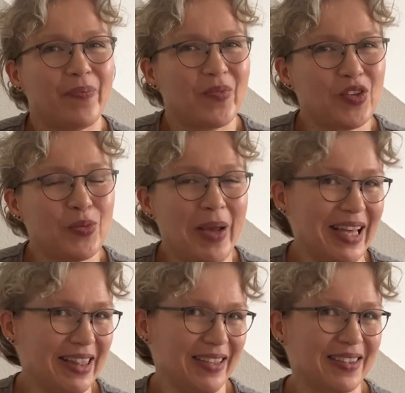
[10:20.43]
to make
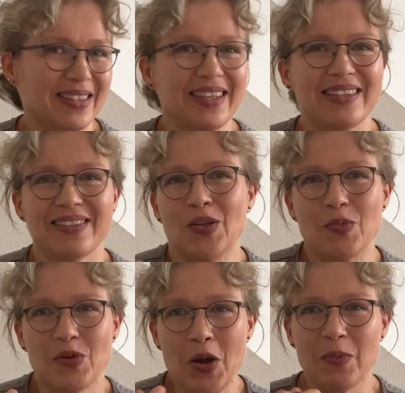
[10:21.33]
this. It's no
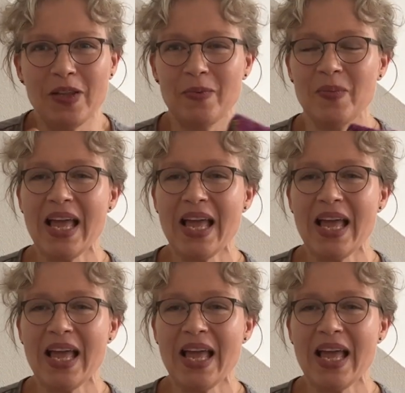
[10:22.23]
problem.